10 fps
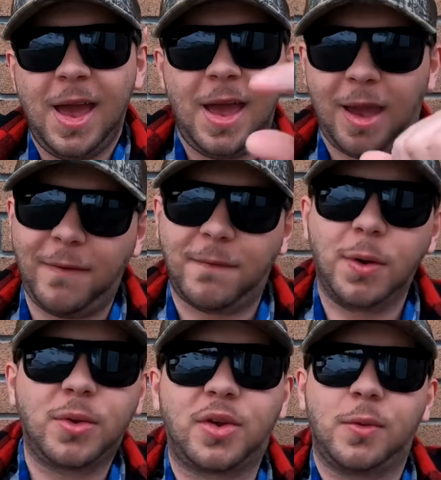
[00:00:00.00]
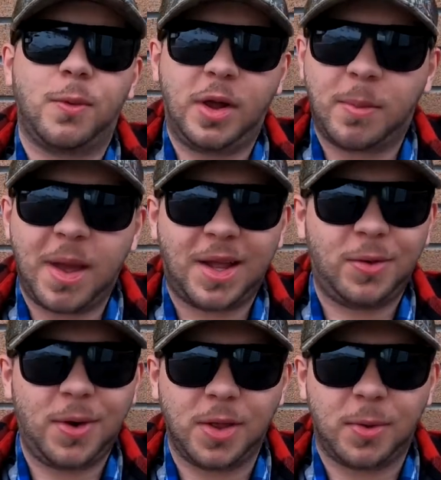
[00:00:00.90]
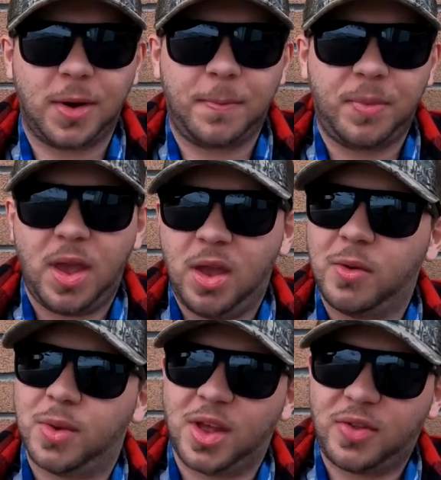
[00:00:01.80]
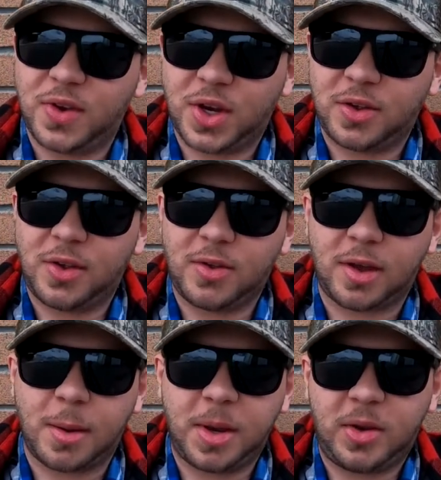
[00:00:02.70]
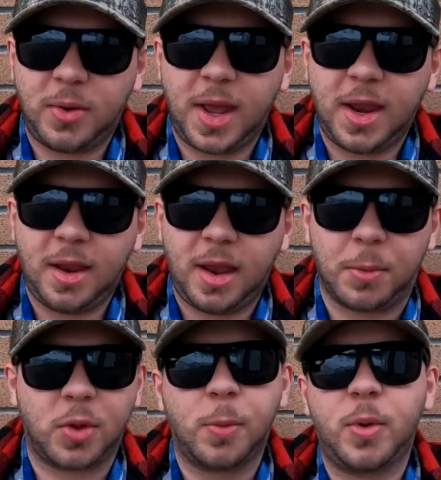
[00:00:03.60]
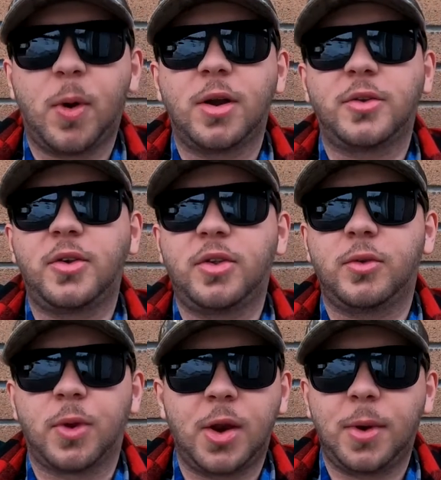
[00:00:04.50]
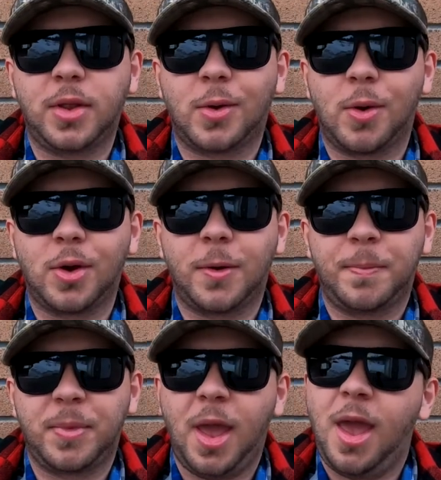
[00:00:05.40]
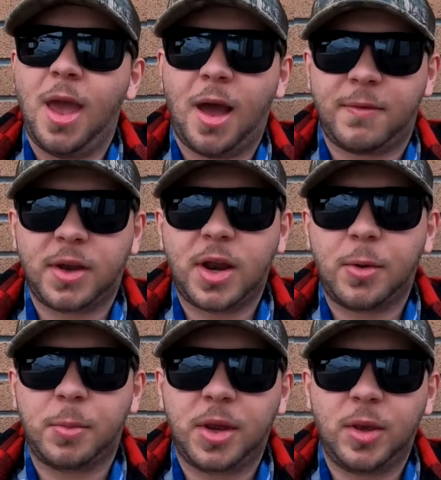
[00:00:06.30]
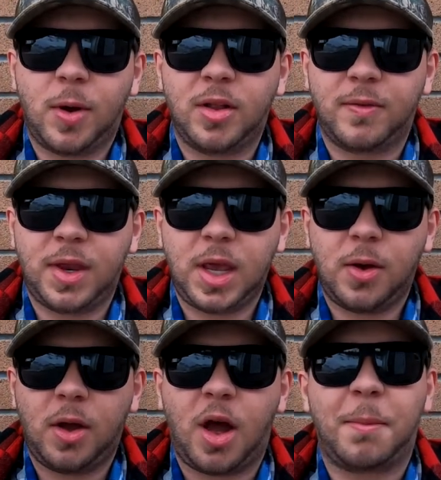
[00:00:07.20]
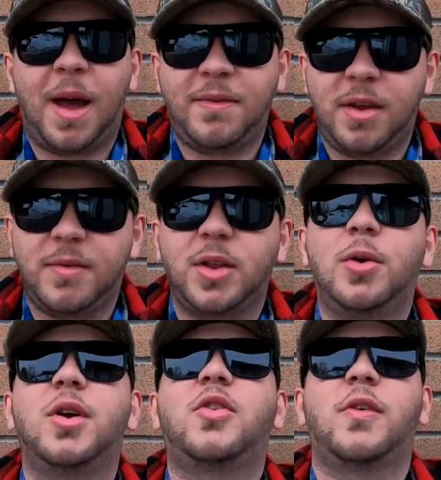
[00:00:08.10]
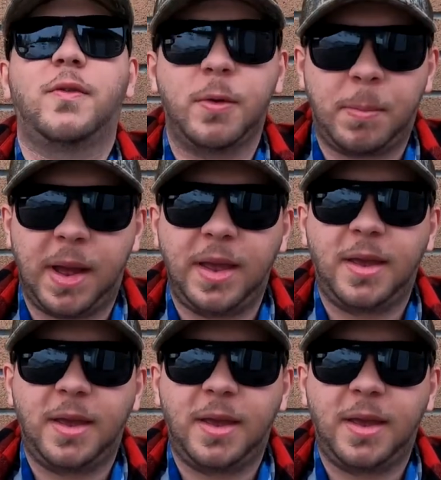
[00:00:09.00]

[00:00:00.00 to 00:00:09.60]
Hey folks, and welcome back to another one. With ice fishing season coming to an end and with open water season right around the corner, I figured I would bring you all a video on my favorite lures for pike.